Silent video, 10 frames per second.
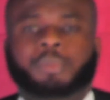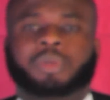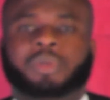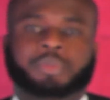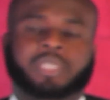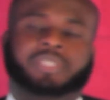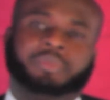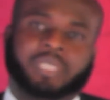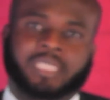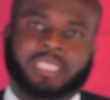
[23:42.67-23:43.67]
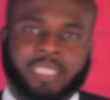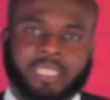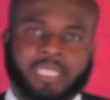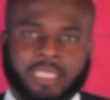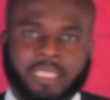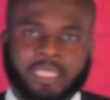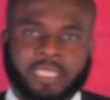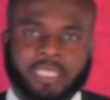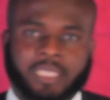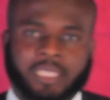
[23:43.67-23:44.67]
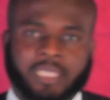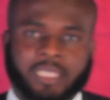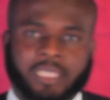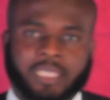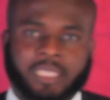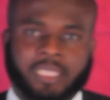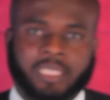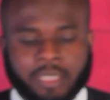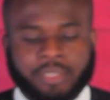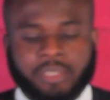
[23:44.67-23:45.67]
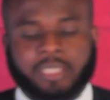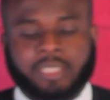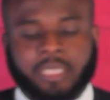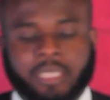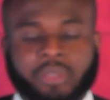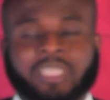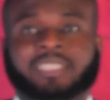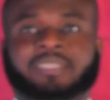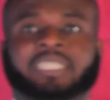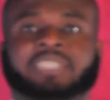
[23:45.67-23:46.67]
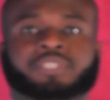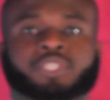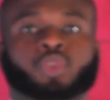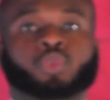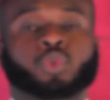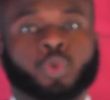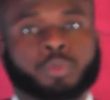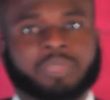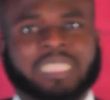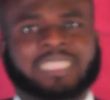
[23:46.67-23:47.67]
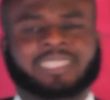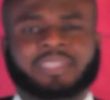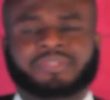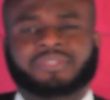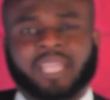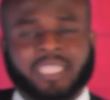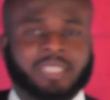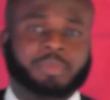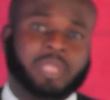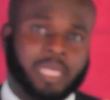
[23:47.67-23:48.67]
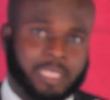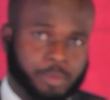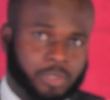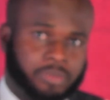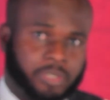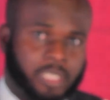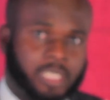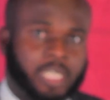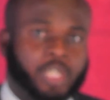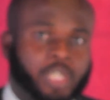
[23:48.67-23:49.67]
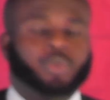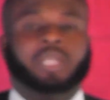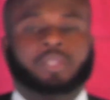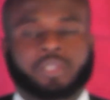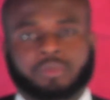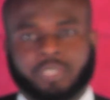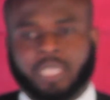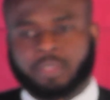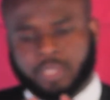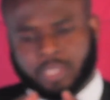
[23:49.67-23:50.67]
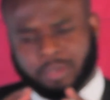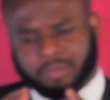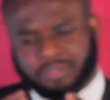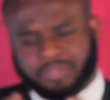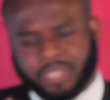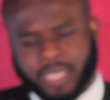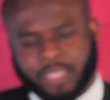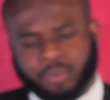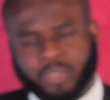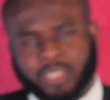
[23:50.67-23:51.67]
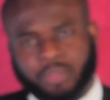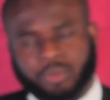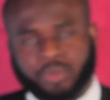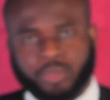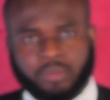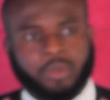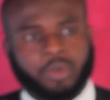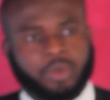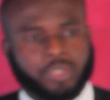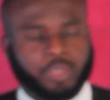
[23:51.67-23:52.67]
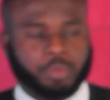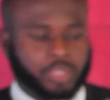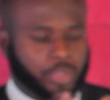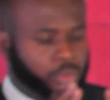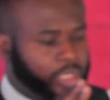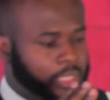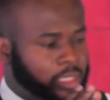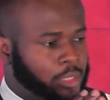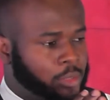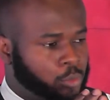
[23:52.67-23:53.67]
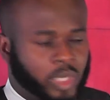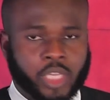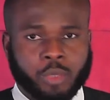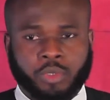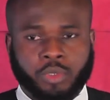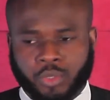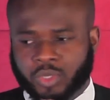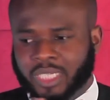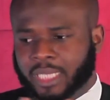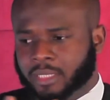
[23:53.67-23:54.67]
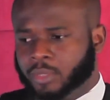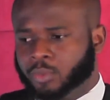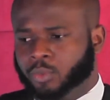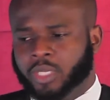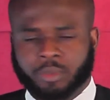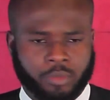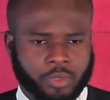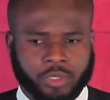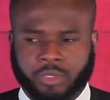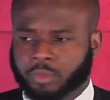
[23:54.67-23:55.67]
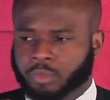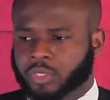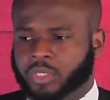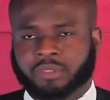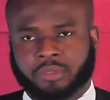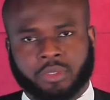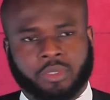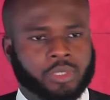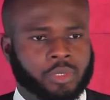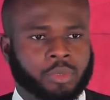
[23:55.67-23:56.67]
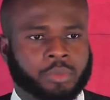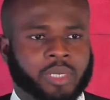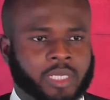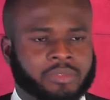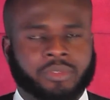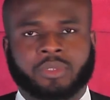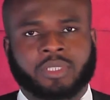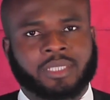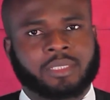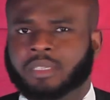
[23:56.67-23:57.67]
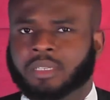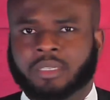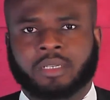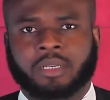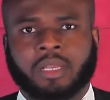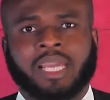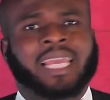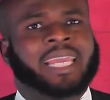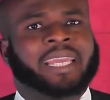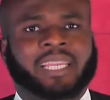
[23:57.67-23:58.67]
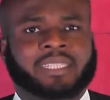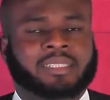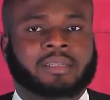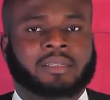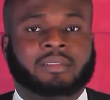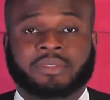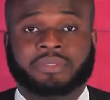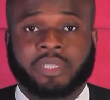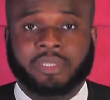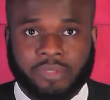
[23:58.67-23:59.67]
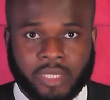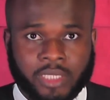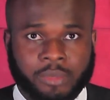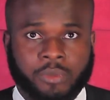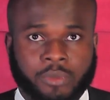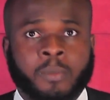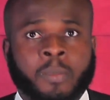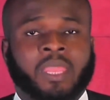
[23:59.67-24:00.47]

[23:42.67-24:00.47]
But the point remains that it's ADR just, it gives you room. It's a flexible atmosphere. You are not confined with the rules of court. You must do this way. You must do that this way. You must. If you don't, go back. If you don't, this. No. ADR is very flexible.